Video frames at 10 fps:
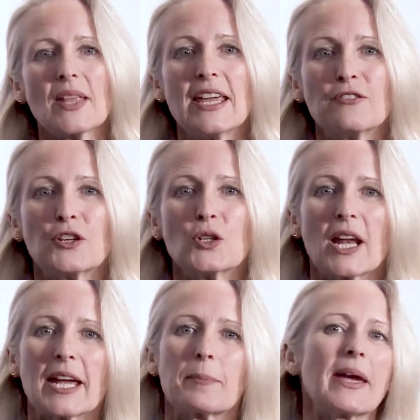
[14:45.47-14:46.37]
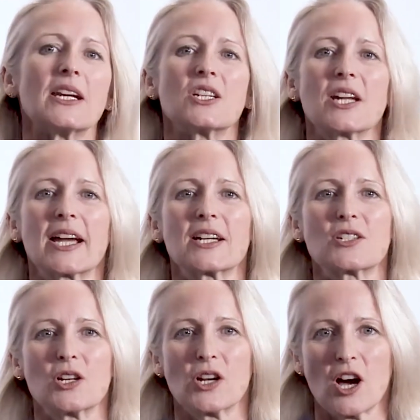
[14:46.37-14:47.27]
If you'd like PageTiger
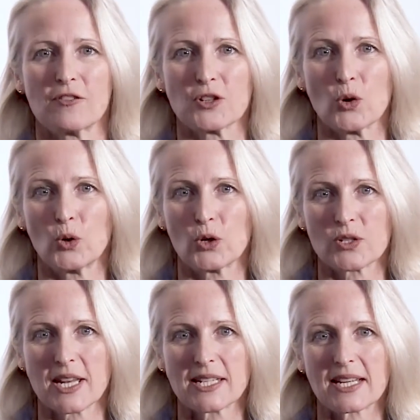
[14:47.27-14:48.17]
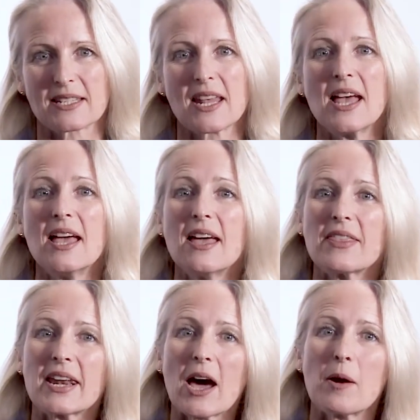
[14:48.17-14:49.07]
to look after all your settings,
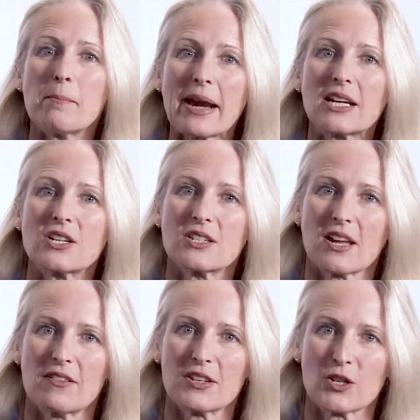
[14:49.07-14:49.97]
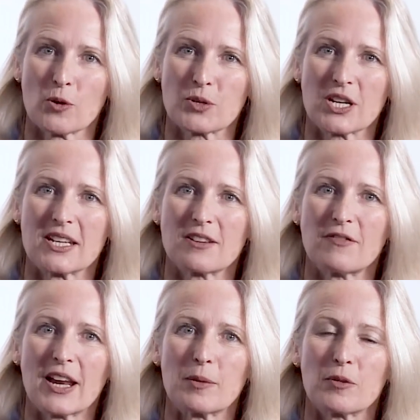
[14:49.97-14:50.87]
then our Managed Service option is
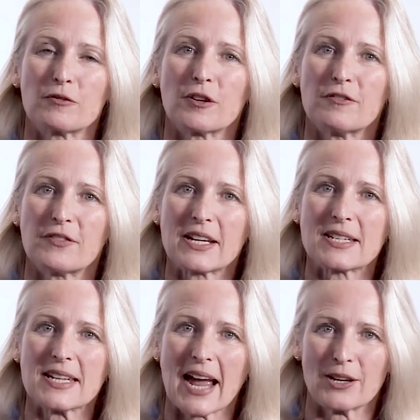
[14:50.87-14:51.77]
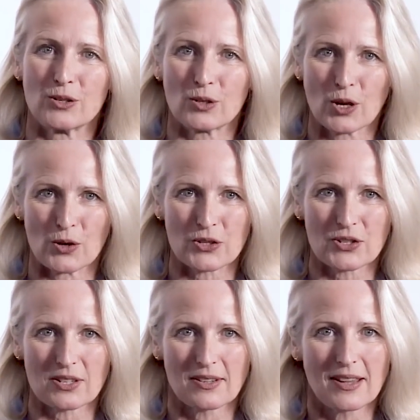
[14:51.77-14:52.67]
available for a fixed annual
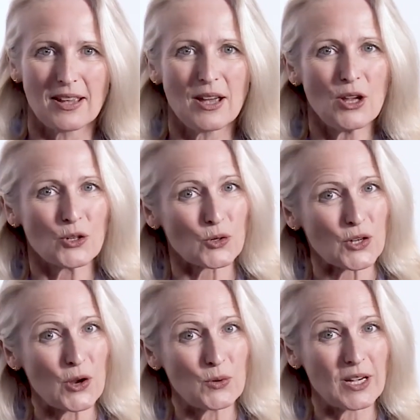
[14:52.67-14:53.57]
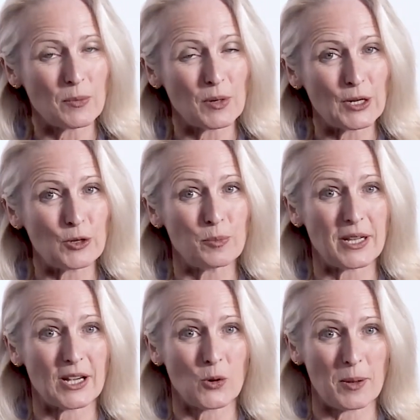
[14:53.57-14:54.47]
cost. Not only will you be
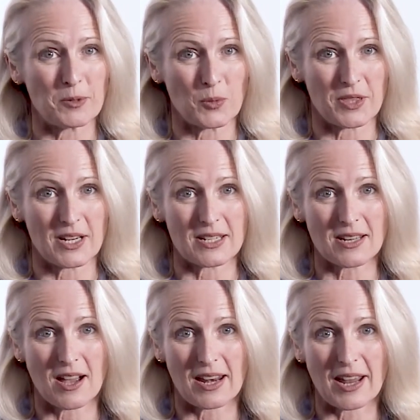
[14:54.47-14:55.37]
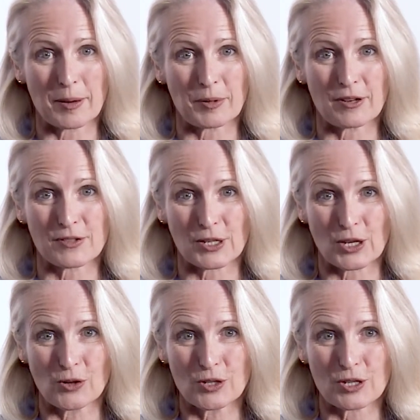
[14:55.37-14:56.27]
equipped with an entire library of
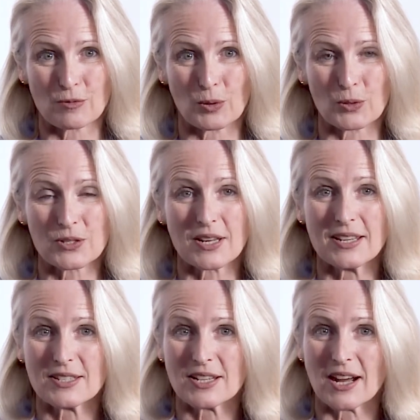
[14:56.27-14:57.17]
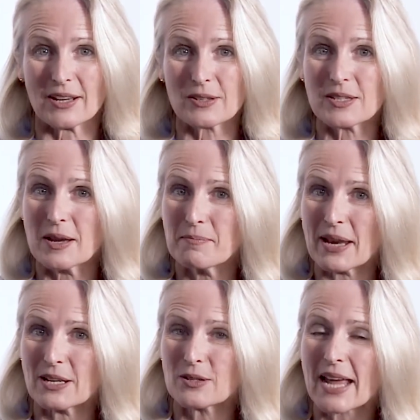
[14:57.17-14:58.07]
security rules, styles,
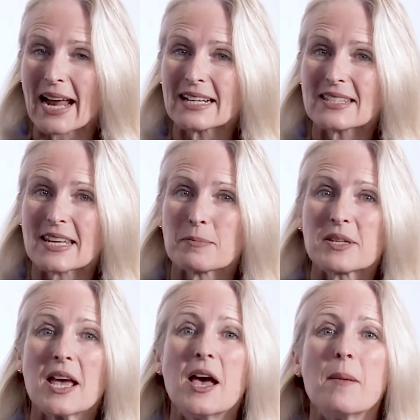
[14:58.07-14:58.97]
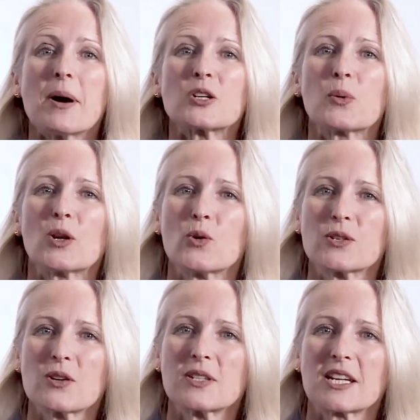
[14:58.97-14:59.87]
menus and themes, but we'll
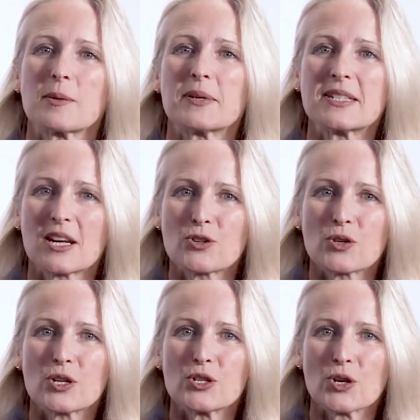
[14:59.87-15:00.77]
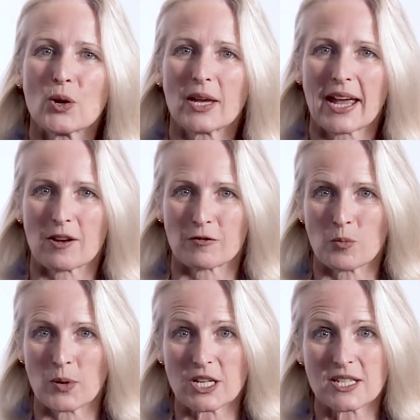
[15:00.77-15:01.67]
also set up a central control account
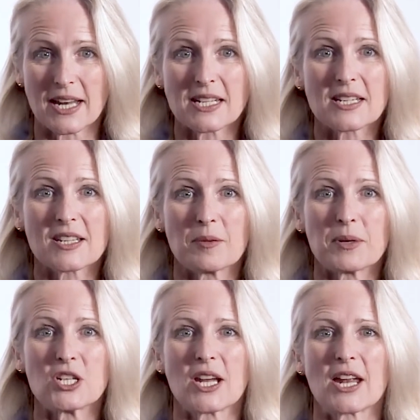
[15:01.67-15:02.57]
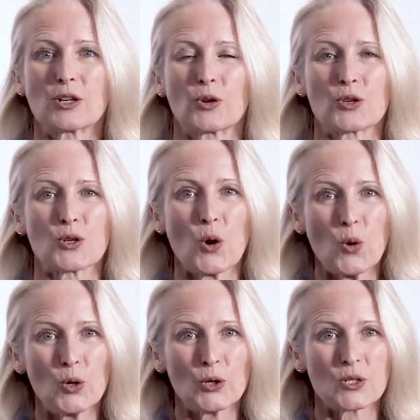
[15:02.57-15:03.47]
which settings can be shared across
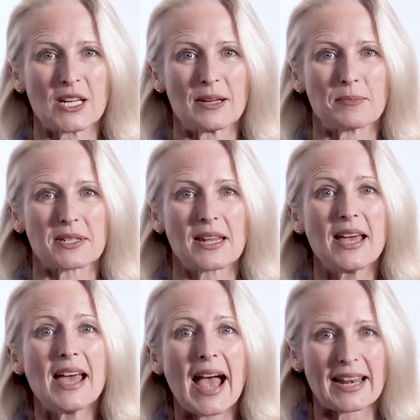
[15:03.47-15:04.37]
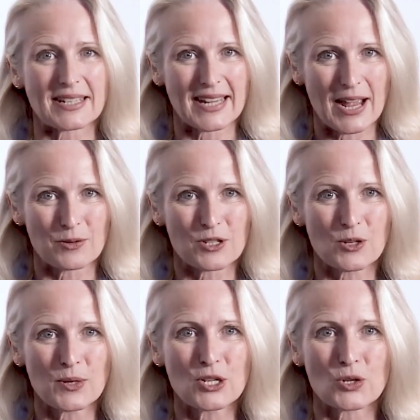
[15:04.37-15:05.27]
all your teams and accounts to
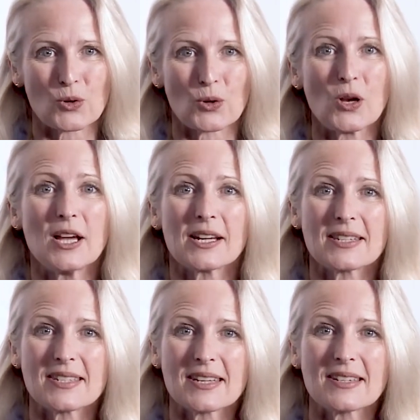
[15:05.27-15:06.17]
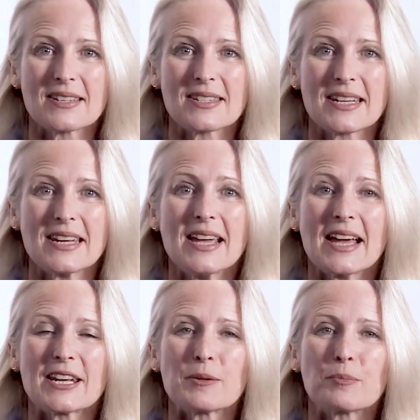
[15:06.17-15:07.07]
ensure consistency
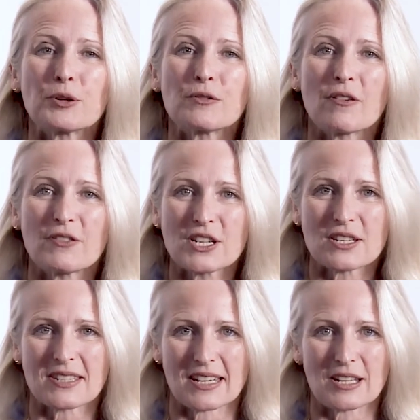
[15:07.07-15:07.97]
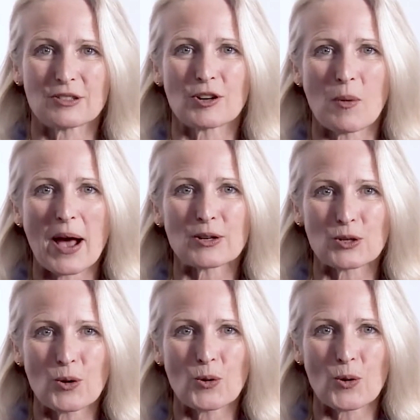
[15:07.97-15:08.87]
and improve efficiency throughout
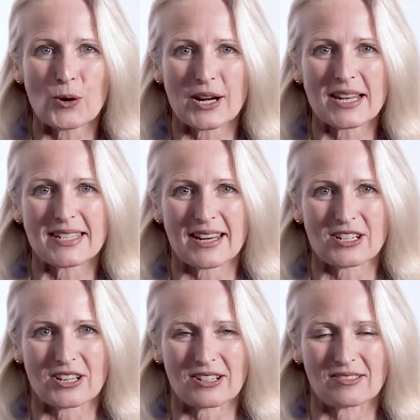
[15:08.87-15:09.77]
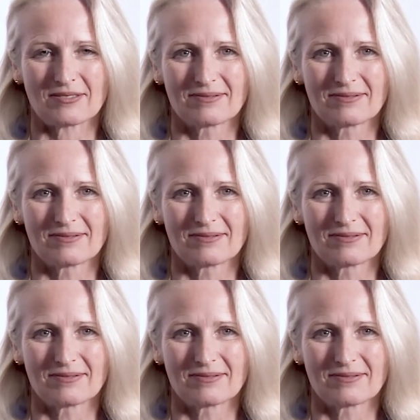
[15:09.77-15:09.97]
your organisation.